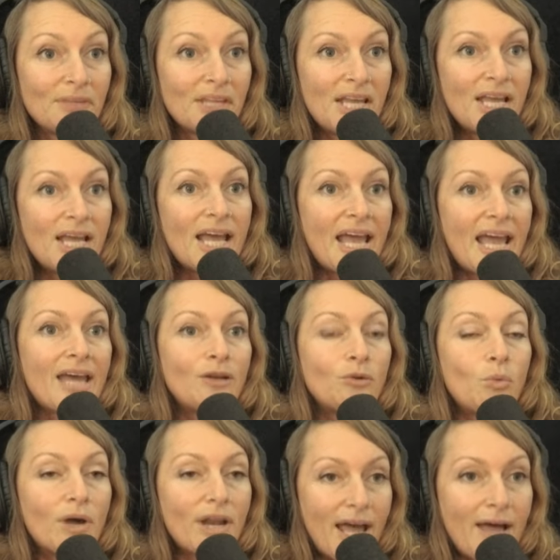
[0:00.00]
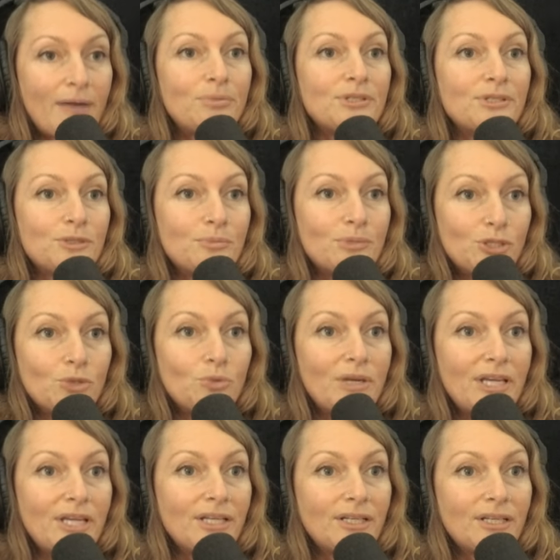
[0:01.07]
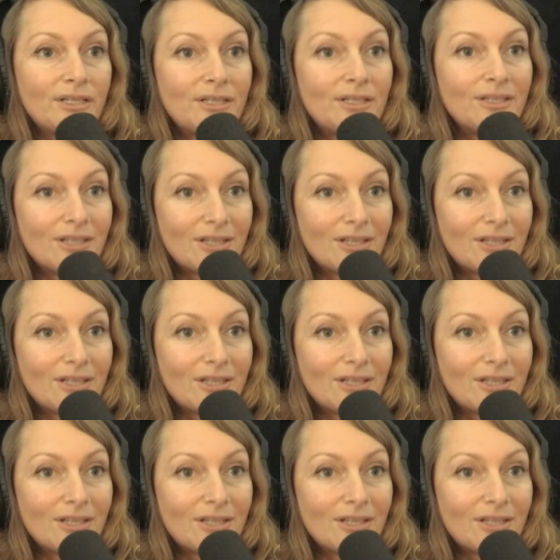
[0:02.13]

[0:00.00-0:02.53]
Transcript: Mm-hmm. And what happens between